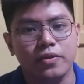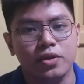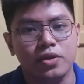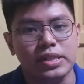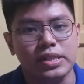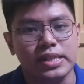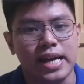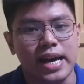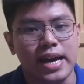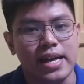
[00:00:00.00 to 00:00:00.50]

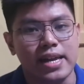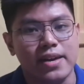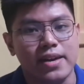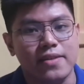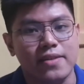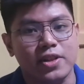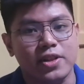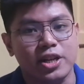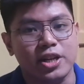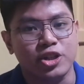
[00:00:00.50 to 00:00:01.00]
those
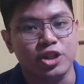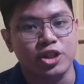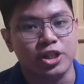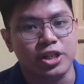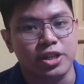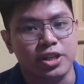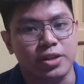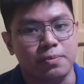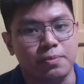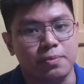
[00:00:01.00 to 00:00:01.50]
high-level
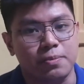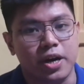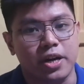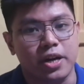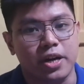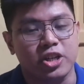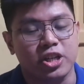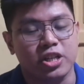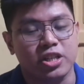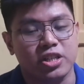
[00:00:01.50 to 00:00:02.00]
engineering
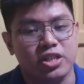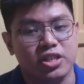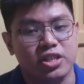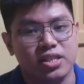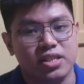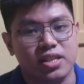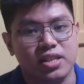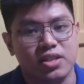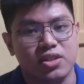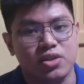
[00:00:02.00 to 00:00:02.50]

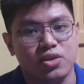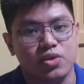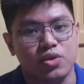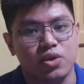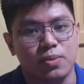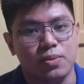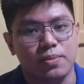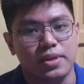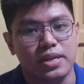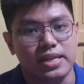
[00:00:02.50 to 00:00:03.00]
projects that you
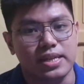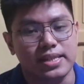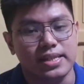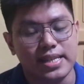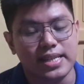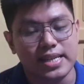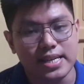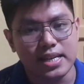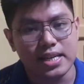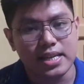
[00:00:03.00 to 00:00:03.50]
normally
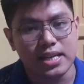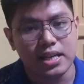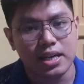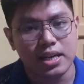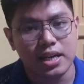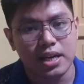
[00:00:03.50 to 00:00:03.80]
see,